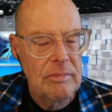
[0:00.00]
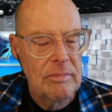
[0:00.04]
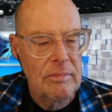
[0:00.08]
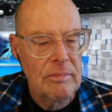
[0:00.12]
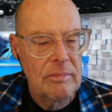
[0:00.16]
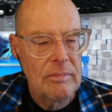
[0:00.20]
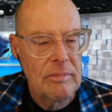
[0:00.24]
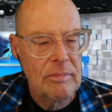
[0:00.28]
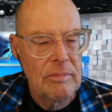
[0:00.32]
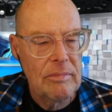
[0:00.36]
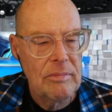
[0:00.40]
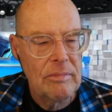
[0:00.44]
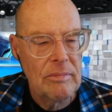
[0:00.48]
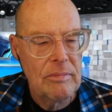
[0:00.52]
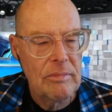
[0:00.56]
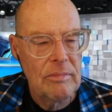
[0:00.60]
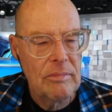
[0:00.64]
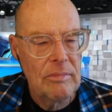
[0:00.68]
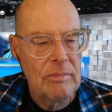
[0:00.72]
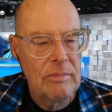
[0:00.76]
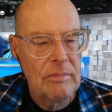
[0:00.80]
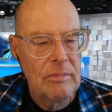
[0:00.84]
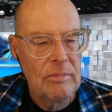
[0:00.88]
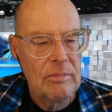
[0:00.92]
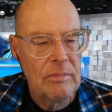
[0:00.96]

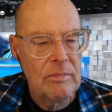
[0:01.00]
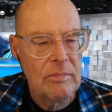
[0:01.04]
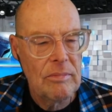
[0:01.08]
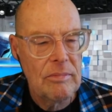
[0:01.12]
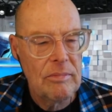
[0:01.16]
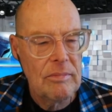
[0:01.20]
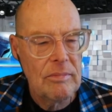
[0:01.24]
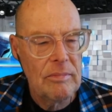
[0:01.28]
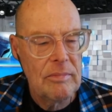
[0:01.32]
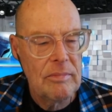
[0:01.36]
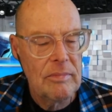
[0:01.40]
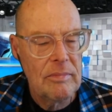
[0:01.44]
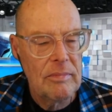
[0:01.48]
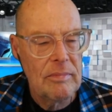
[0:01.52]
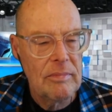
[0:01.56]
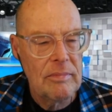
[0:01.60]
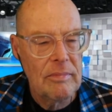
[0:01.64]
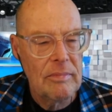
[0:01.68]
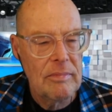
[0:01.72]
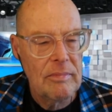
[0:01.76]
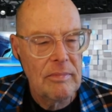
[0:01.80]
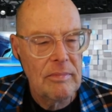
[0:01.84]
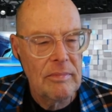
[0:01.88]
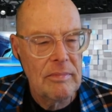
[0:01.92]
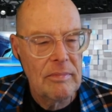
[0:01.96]

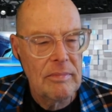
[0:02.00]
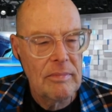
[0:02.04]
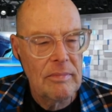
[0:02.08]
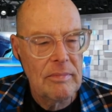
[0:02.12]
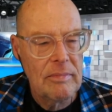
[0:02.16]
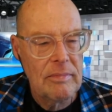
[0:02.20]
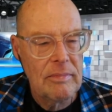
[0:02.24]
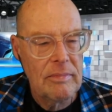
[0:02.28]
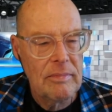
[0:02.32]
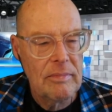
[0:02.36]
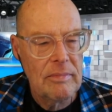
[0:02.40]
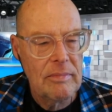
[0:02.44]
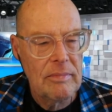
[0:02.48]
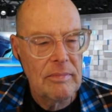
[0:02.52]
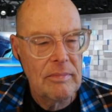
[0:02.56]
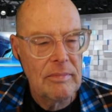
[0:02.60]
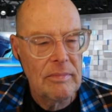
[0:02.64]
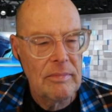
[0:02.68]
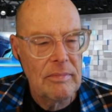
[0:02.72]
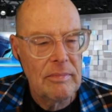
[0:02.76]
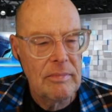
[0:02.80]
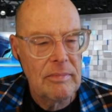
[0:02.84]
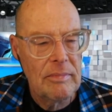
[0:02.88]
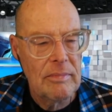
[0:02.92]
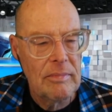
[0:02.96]

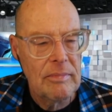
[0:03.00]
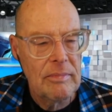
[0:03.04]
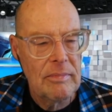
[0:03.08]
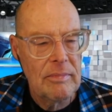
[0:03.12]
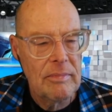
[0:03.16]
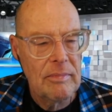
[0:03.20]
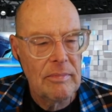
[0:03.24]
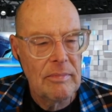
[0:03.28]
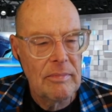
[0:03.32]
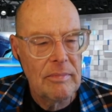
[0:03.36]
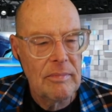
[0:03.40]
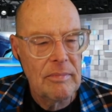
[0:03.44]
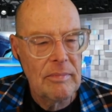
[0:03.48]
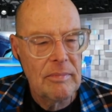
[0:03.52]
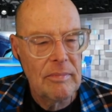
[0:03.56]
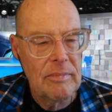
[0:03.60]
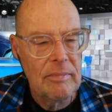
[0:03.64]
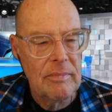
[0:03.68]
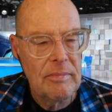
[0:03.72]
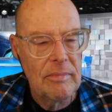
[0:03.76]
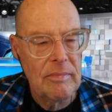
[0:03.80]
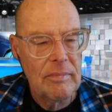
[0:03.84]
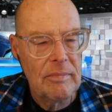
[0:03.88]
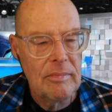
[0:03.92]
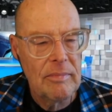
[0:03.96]

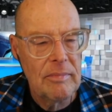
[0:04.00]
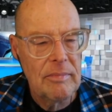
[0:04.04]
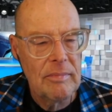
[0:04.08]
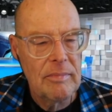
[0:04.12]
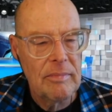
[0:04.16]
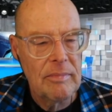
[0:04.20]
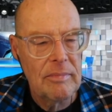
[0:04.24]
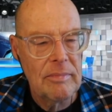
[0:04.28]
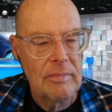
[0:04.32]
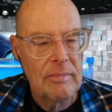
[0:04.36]
This person isn't speaking.